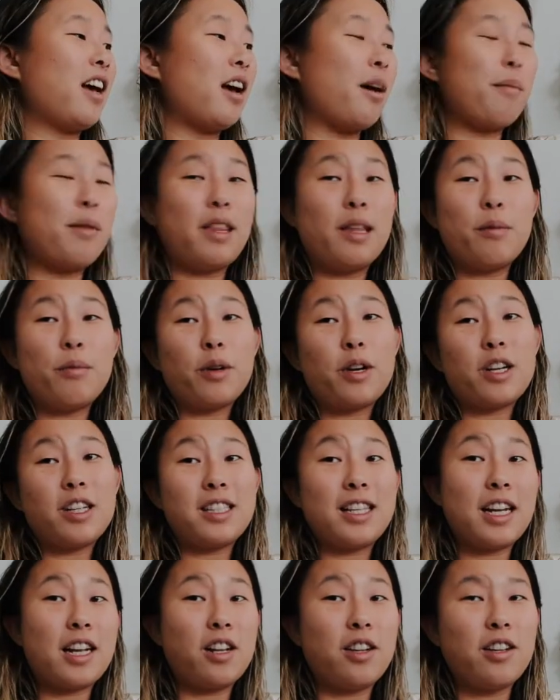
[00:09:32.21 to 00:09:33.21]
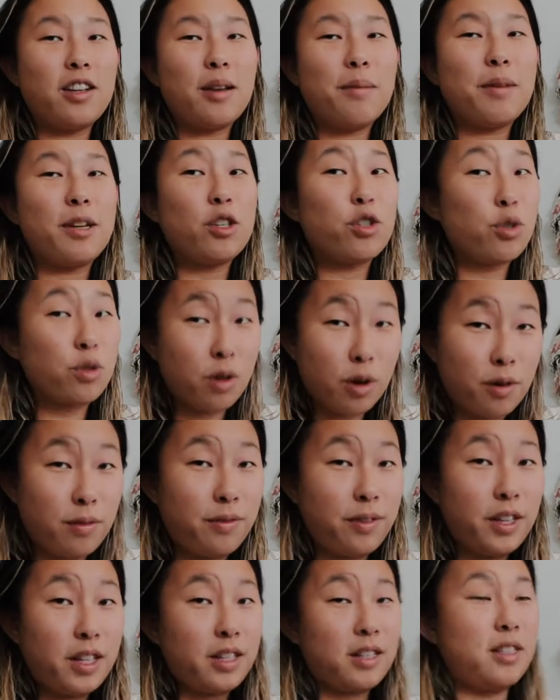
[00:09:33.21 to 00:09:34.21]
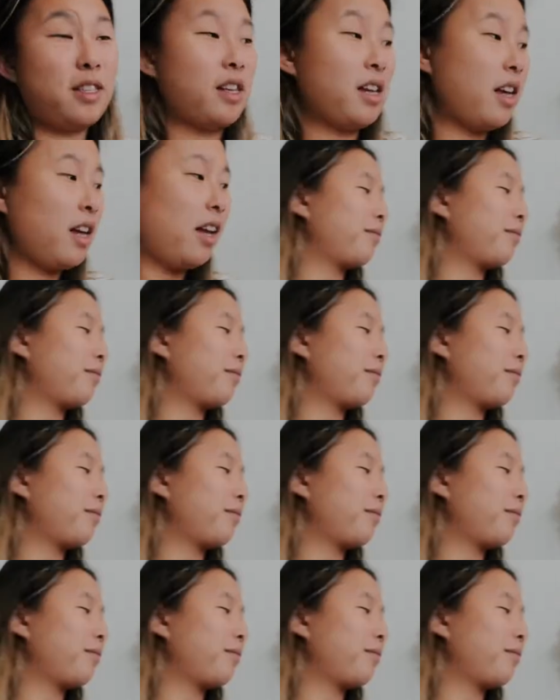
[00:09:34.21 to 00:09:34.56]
And then we're gonna take a look at my trophies.